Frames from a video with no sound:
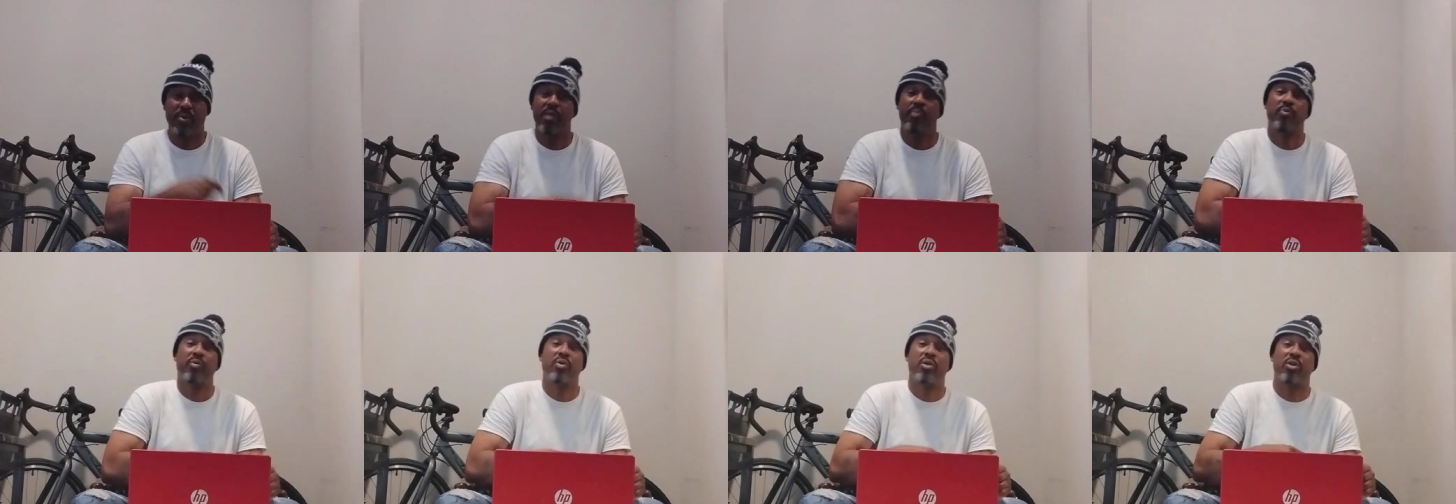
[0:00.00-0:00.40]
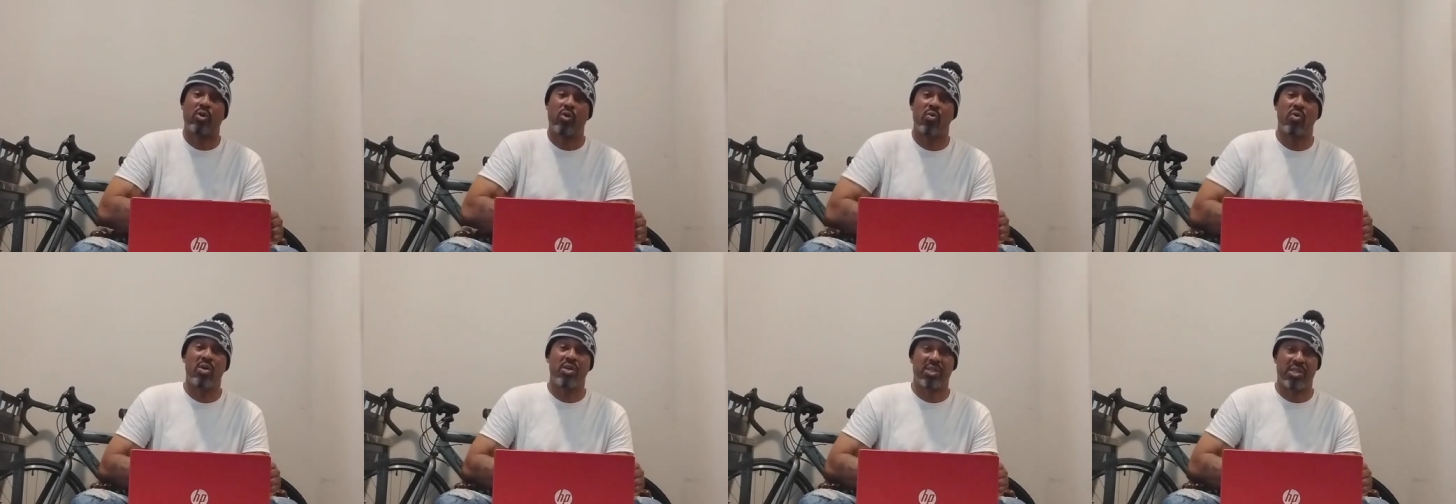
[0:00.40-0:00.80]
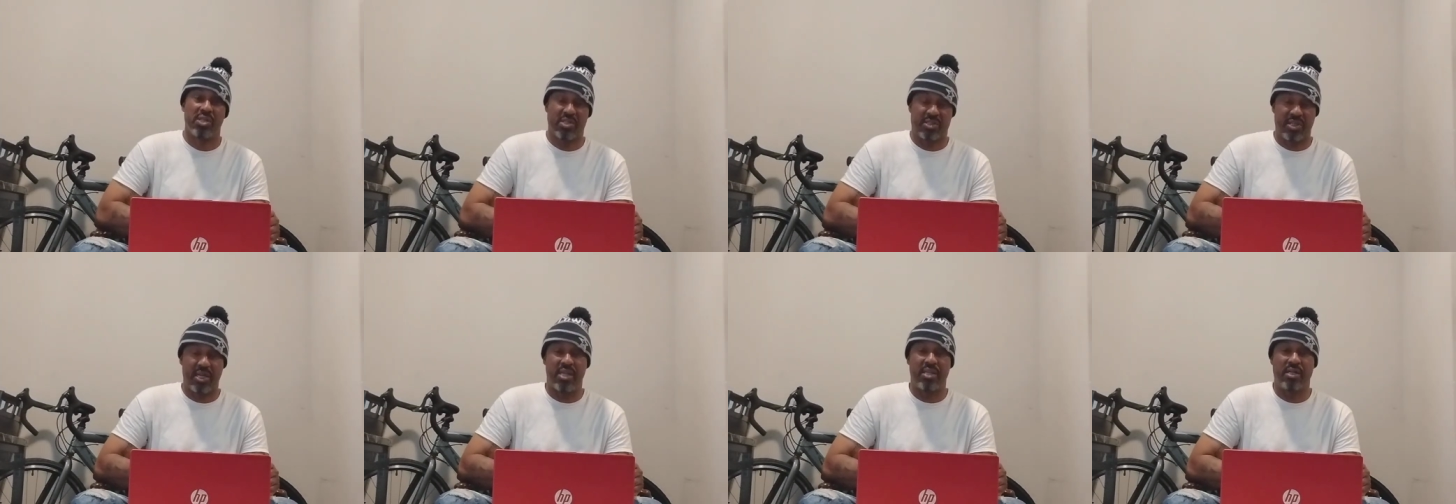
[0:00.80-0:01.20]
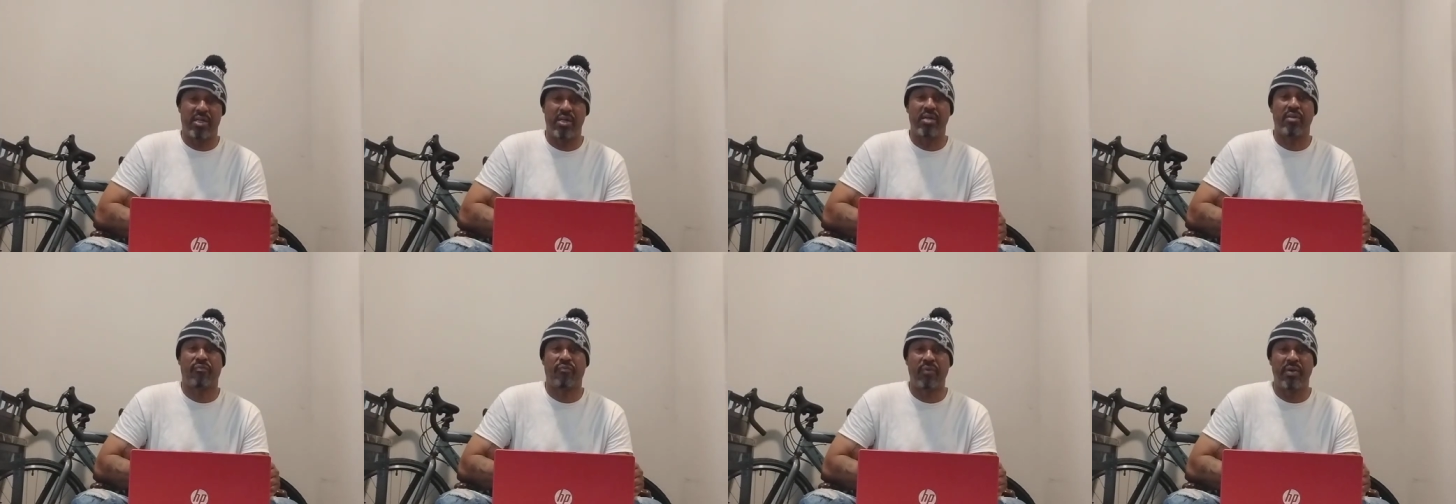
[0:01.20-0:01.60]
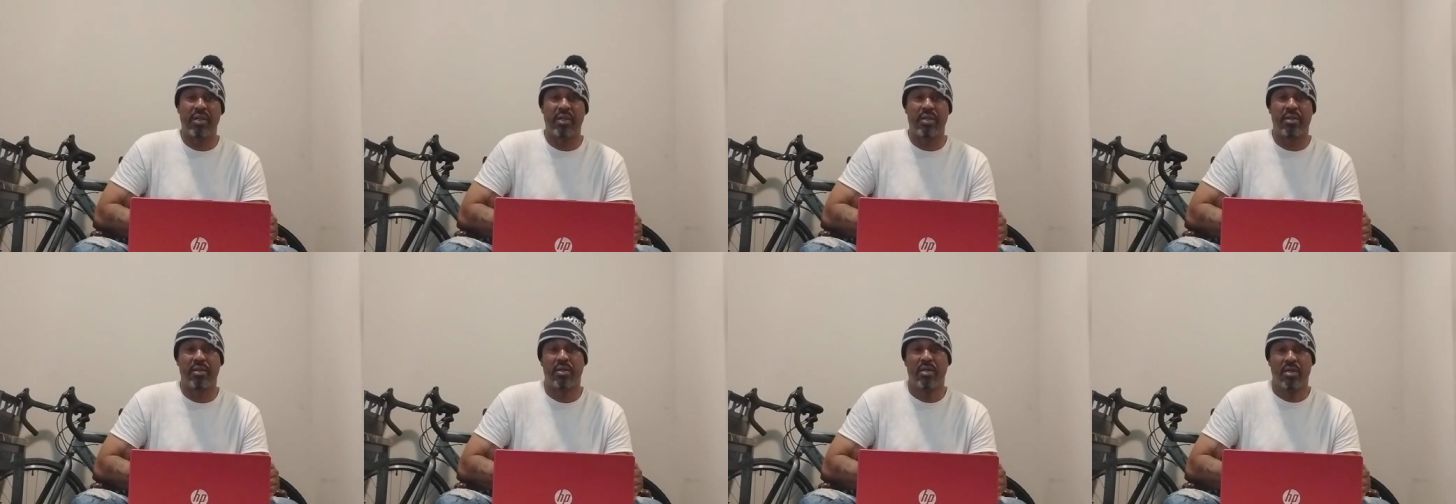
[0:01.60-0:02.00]
People will go against that gut
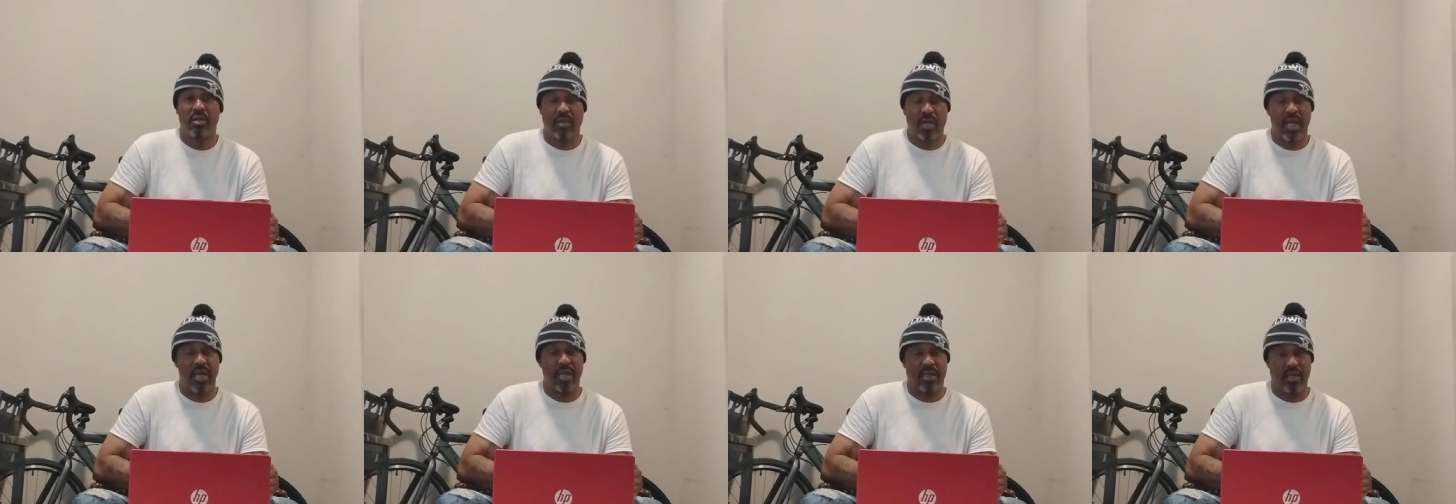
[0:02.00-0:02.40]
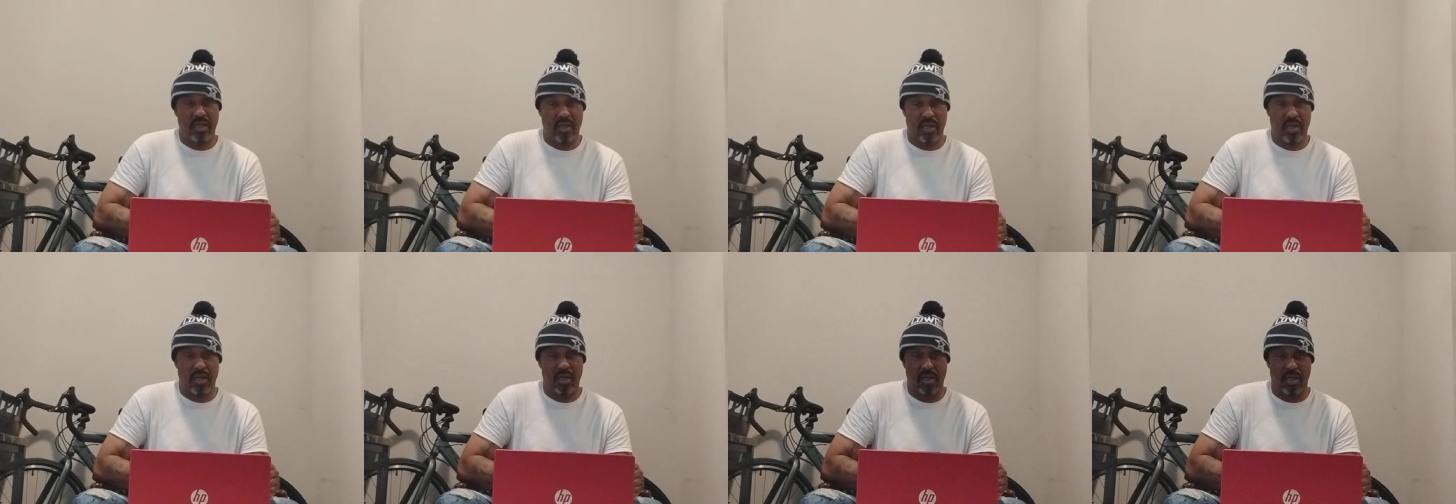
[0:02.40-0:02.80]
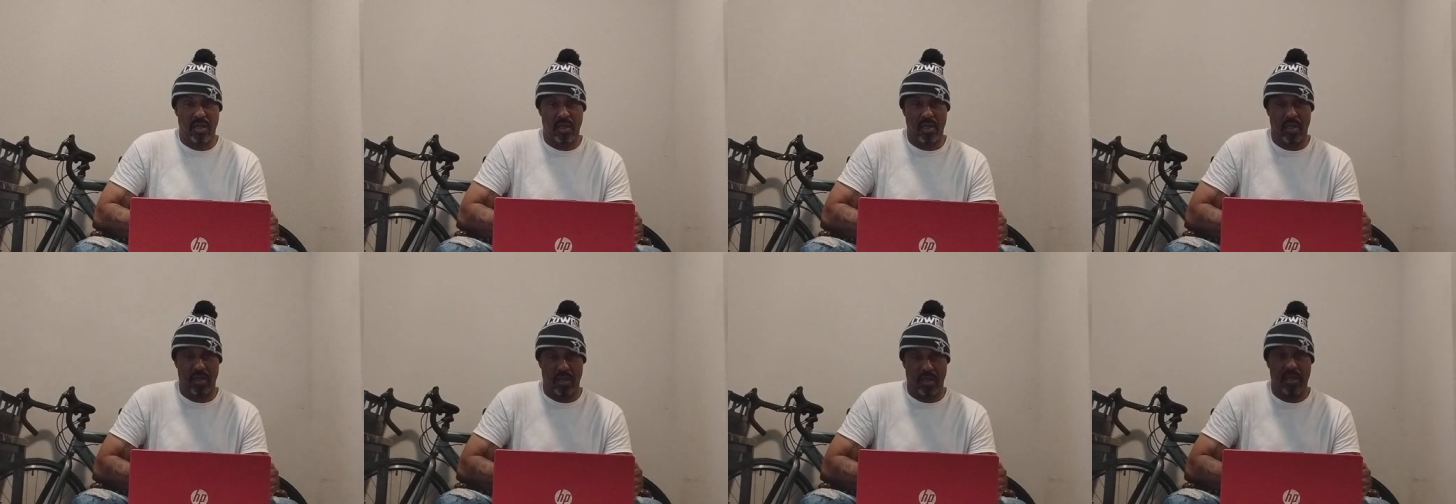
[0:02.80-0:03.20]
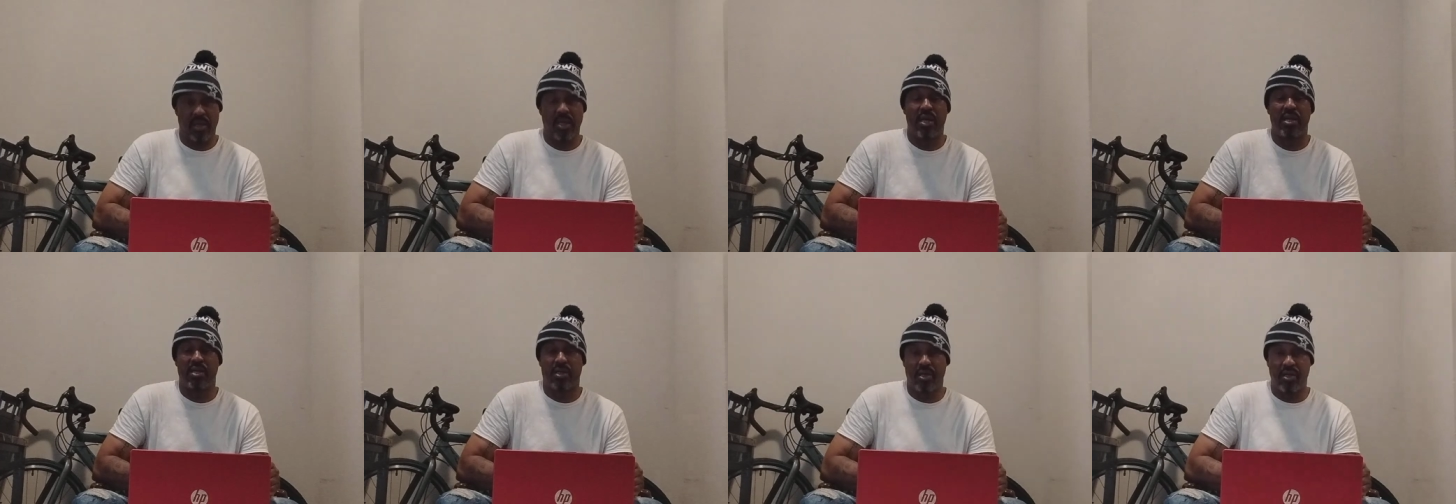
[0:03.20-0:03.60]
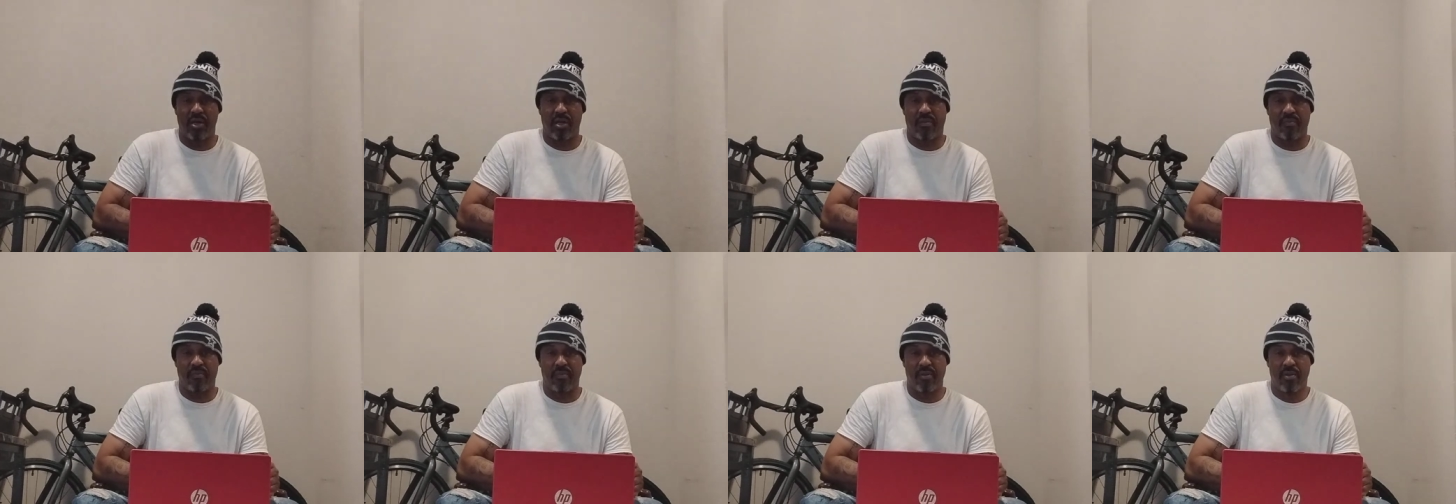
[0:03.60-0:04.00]
feeling, like in their
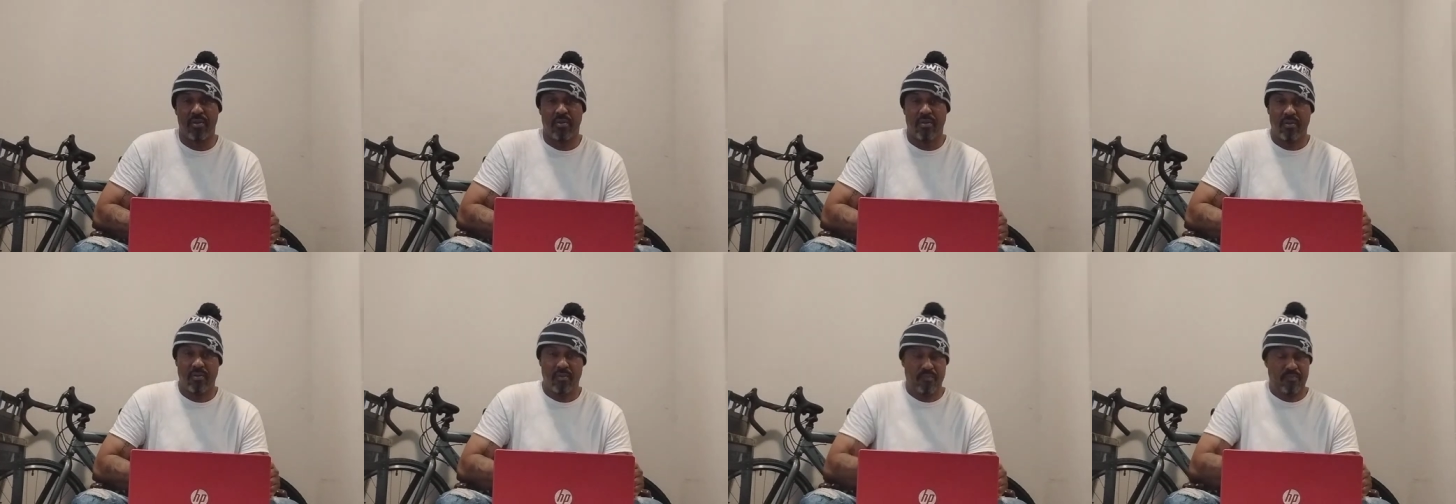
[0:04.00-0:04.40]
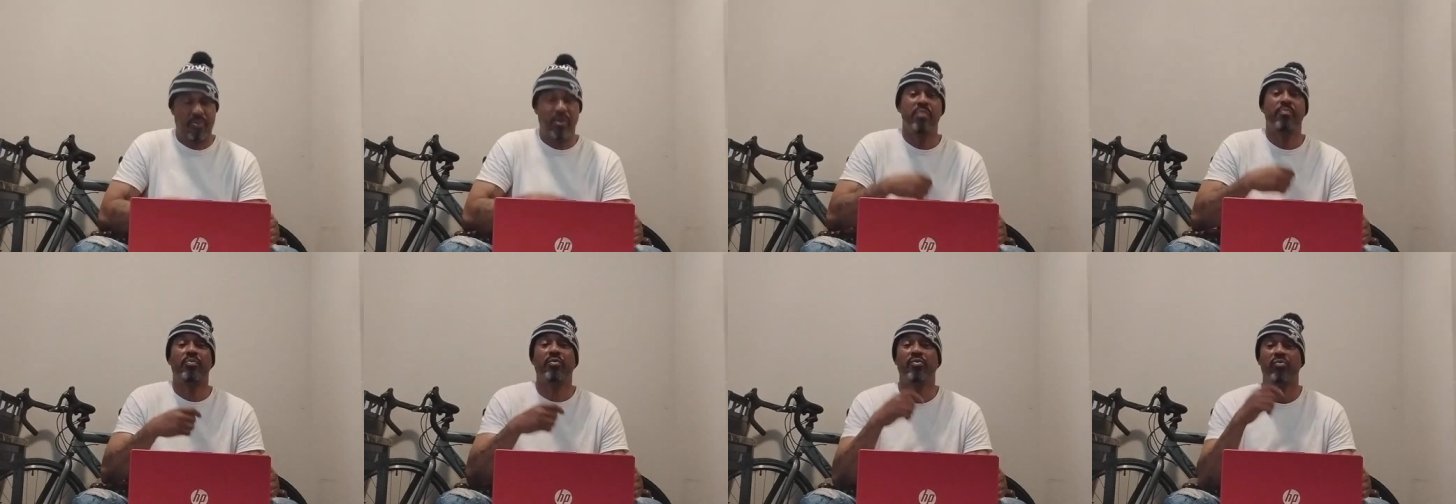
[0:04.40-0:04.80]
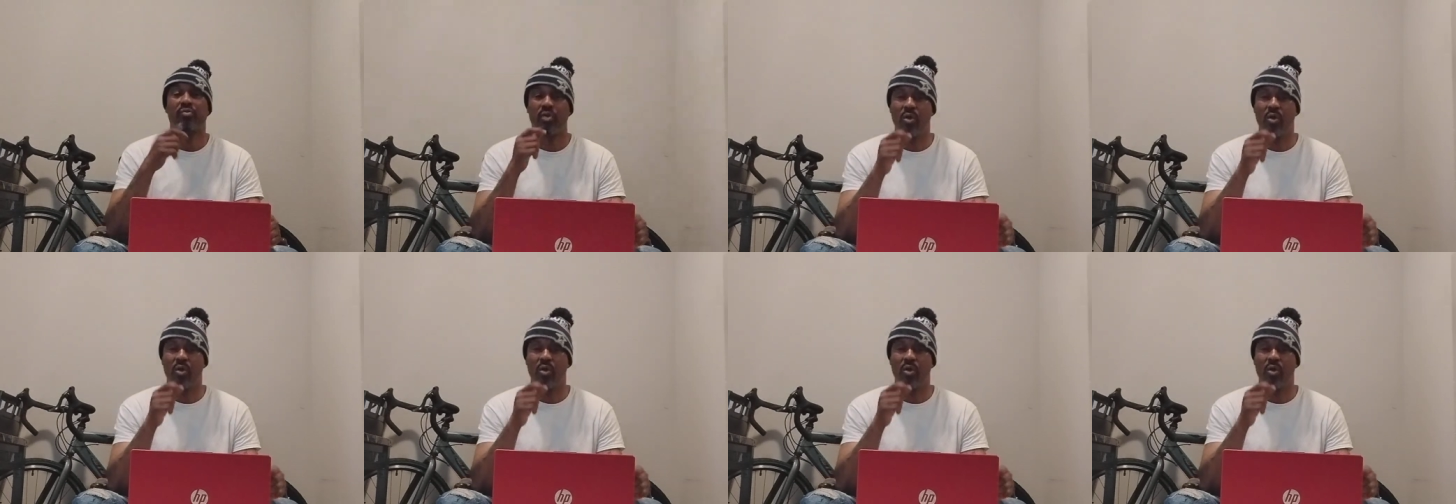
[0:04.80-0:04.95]
gut. People